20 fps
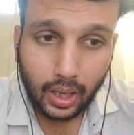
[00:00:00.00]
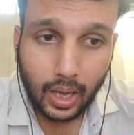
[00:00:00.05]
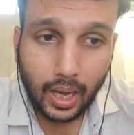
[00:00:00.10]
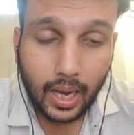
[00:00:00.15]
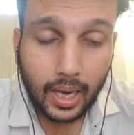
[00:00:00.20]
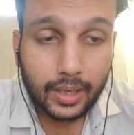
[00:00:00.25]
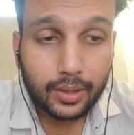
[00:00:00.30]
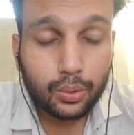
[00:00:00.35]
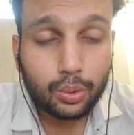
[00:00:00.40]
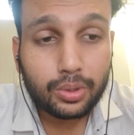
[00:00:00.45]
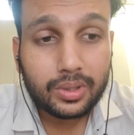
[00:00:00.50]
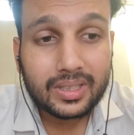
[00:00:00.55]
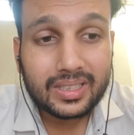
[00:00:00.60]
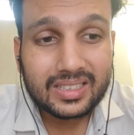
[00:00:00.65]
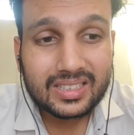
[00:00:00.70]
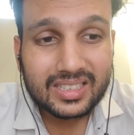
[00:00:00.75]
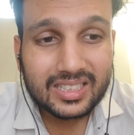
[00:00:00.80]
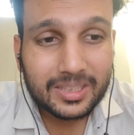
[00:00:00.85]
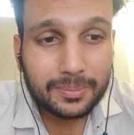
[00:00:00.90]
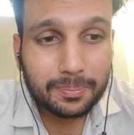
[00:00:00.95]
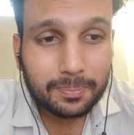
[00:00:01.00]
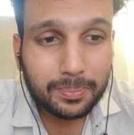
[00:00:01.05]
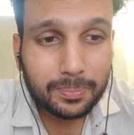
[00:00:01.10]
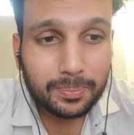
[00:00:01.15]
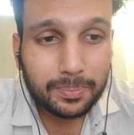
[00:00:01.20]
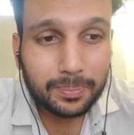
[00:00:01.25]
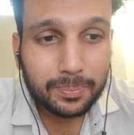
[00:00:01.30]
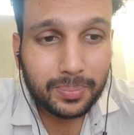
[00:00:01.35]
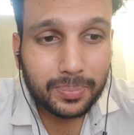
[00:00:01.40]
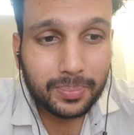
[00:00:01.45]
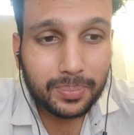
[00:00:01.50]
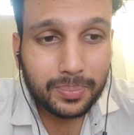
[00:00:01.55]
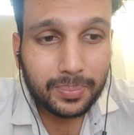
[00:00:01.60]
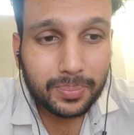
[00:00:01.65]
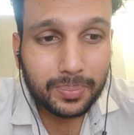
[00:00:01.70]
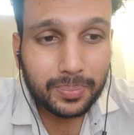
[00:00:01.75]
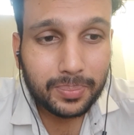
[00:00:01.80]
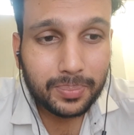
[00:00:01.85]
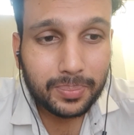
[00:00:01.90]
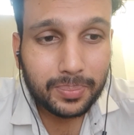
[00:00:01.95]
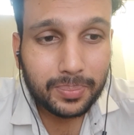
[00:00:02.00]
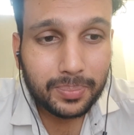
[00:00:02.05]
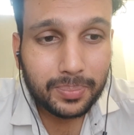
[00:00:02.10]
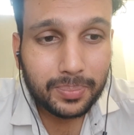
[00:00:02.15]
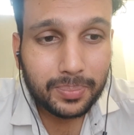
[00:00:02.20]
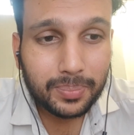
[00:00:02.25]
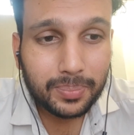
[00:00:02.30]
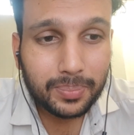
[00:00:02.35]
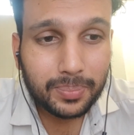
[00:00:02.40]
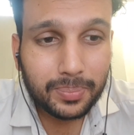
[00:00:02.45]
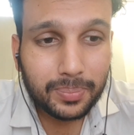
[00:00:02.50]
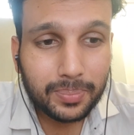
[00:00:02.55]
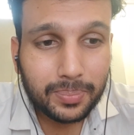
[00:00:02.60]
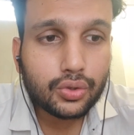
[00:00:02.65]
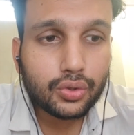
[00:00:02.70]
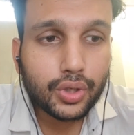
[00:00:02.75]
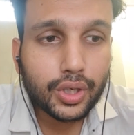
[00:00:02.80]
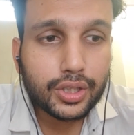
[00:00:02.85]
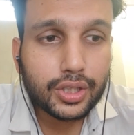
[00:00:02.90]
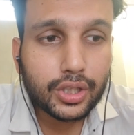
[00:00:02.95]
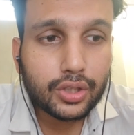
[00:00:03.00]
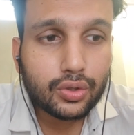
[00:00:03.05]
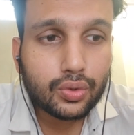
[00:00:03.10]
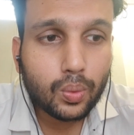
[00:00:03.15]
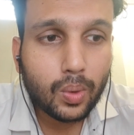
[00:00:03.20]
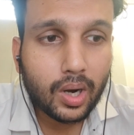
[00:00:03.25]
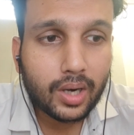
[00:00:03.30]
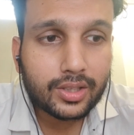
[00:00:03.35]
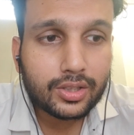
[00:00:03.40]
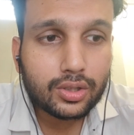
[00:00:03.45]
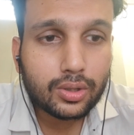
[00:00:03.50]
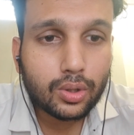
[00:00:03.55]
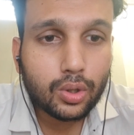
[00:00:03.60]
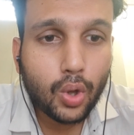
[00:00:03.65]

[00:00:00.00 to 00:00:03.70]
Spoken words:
and to discipline the educated towards